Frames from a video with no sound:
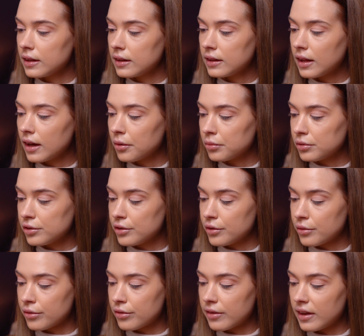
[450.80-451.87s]
then I'll
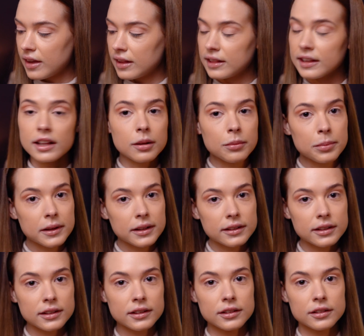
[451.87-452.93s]
use a little
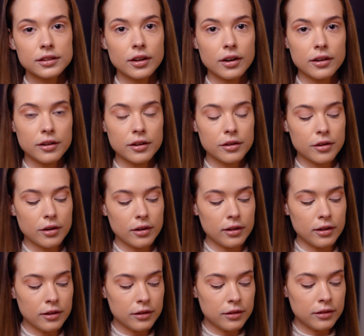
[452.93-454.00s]
bit darker
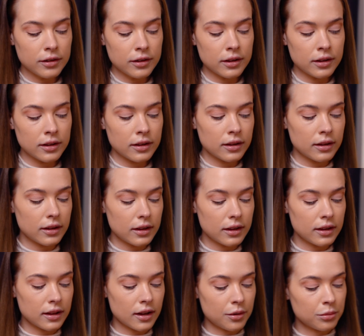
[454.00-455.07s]
color.
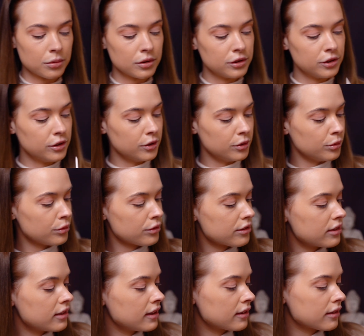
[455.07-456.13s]
And I will use
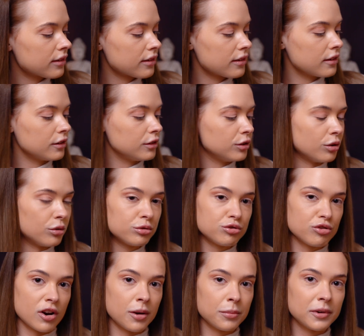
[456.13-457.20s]
this No
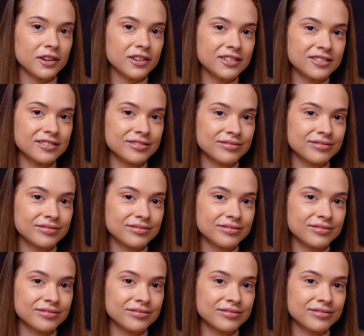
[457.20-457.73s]
Drama.